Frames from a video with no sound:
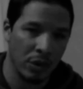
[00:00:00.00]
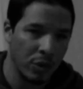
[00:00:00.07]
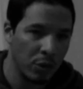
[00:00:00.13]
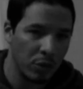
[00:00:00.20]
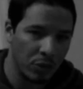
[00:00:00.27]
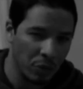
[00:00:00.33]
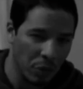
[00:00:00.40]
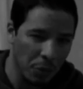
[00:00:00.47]

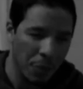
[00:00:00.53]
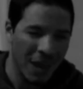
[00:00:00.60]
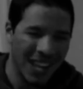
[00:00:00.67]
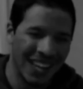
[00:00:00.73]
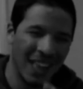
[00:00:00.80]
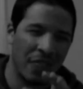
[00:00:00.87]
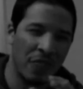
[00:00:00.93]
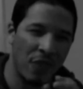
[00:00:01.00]
I honestly don't
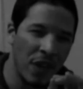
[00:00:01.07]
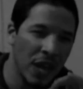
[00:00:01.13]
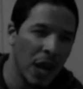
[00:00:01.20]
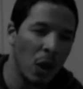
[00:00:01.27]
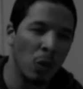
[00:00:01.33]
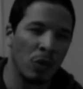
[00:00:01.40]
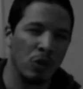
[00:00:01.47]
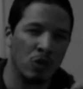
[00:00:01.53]
mind playing
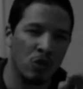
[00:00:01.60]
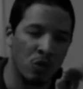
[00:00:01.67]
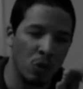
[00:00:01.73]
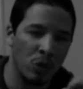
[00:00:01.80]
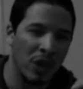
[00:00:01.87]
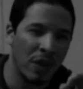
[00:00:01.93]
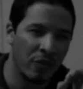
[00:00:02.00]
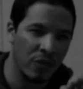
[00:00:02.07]
favorites
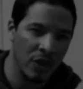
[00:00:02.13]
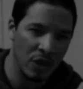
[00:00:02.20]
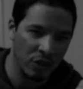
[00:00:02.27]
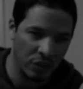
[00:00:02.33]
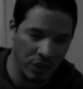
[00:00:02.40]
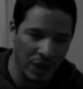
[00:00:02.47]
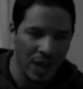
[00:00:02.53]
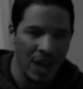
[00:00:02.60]
since the cool
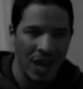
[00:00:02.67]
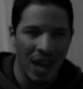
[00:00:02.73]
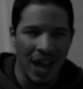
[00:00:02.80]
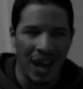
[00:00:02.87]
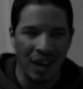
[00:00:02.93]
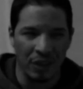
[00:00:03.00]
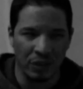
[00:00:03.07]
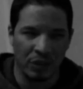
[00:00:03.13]
people will
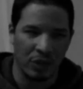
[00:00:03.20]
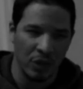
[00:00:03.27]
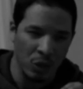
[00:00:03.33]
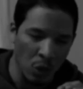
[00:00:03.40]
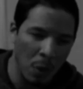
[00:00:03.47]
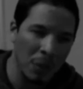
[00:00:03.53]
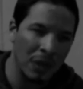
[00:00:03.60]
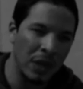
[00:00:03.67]
always be my
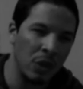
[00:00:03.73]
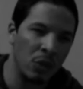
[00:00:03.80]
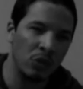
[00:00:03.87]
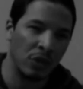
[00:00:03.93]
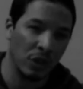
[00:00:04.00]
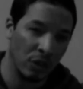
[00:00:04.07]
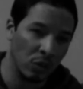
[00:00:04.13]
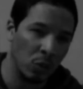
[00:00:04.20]
homies,
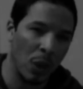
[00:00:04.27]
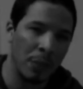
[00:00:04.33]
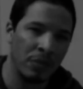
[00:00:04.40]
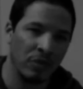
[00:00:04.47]
but